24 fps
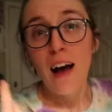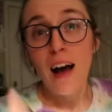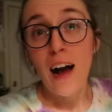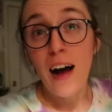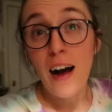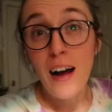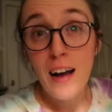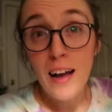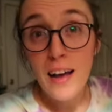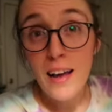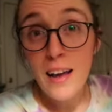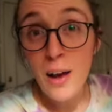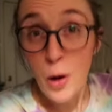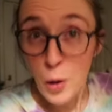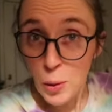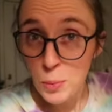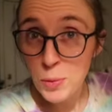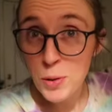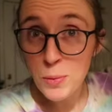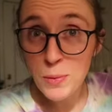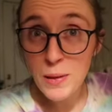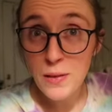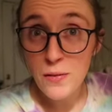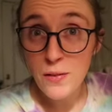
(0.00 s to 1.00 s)
I
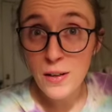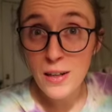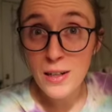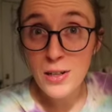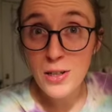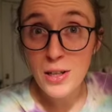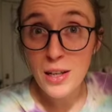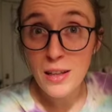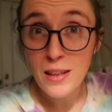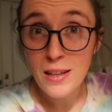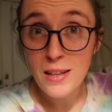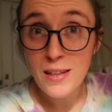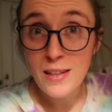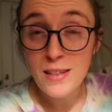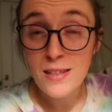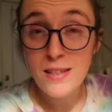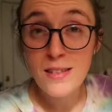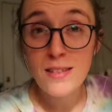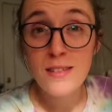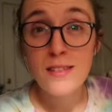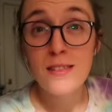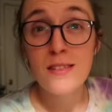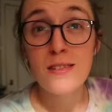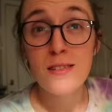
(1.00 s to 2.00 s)
hope to be finishing
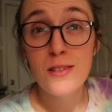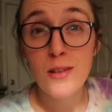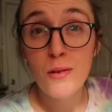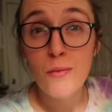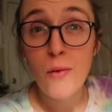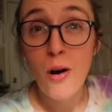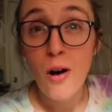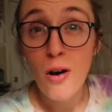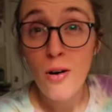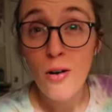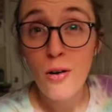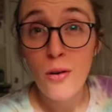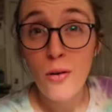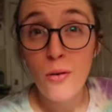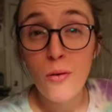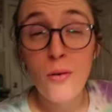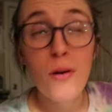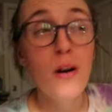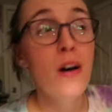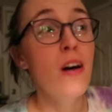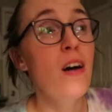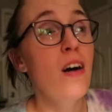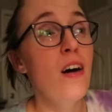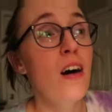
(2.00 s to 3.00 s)
this tomorrow.
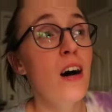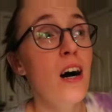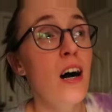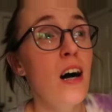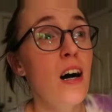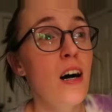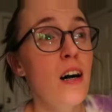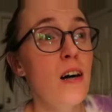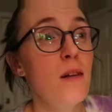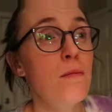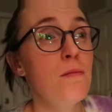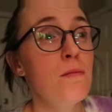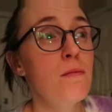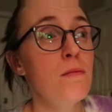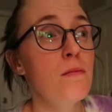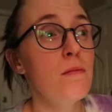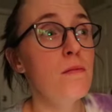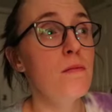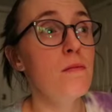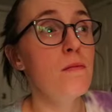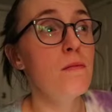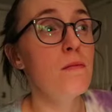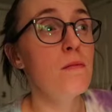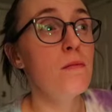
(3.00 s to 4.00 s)
Um,
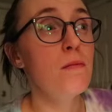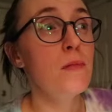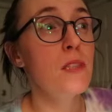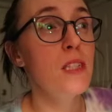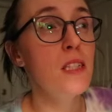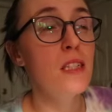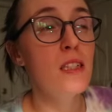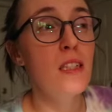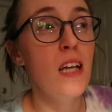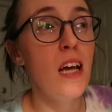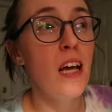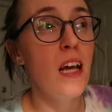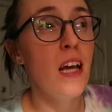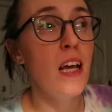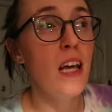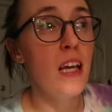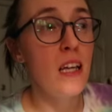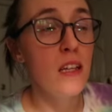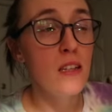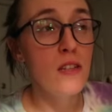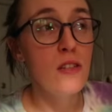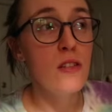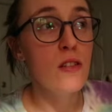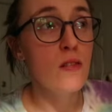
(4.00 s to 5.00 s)
today
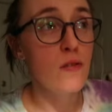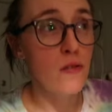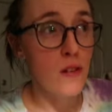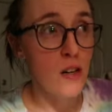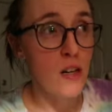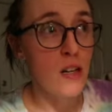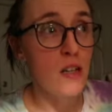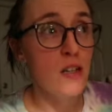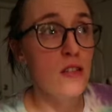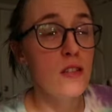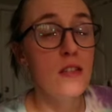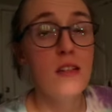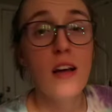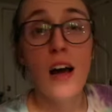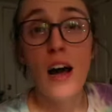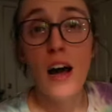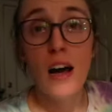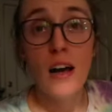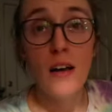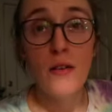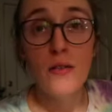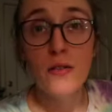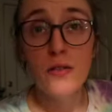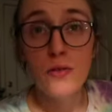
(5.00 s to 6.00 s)
is the first.
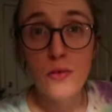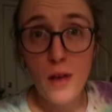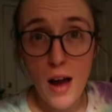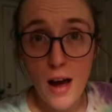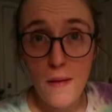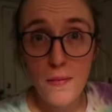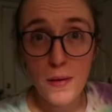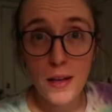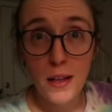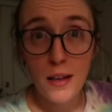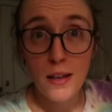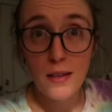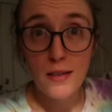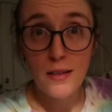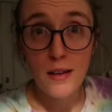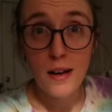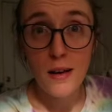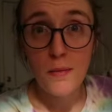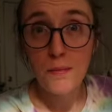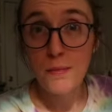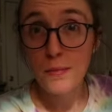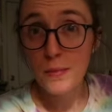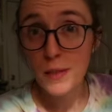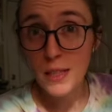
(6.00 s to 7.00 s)
I was wrapping this
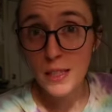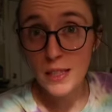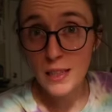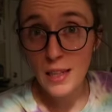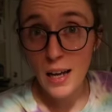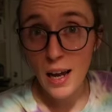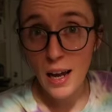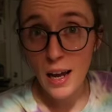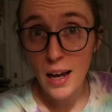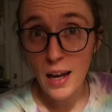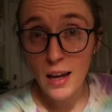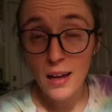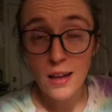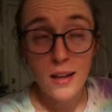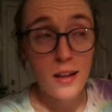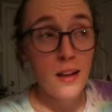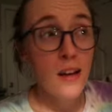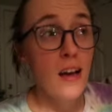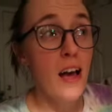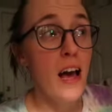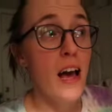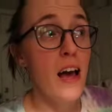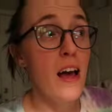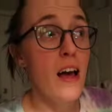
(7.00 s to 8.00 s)
up today
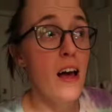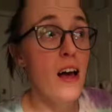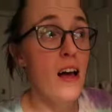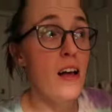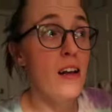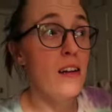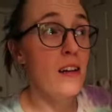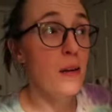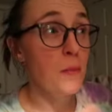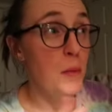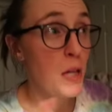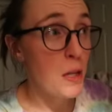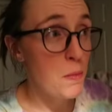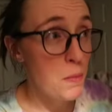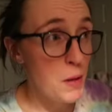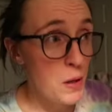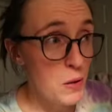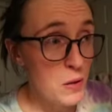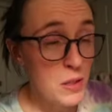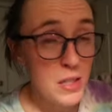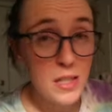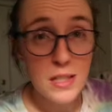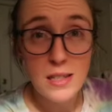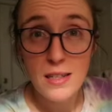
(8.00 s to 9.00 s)
and I'm going to
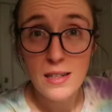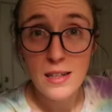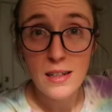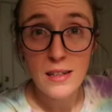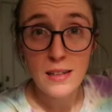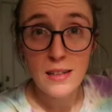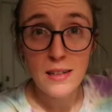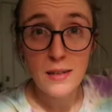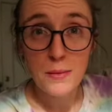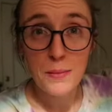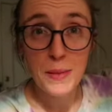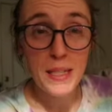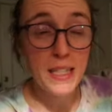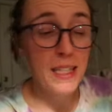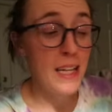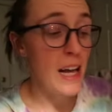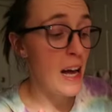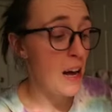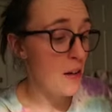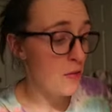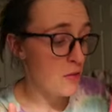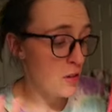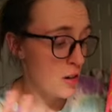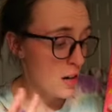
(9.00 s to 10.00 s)
post this in a little bit
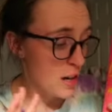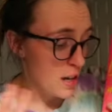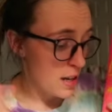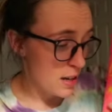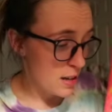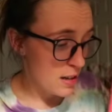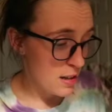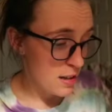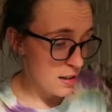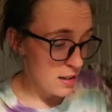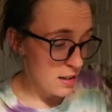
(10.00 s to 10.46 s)
after I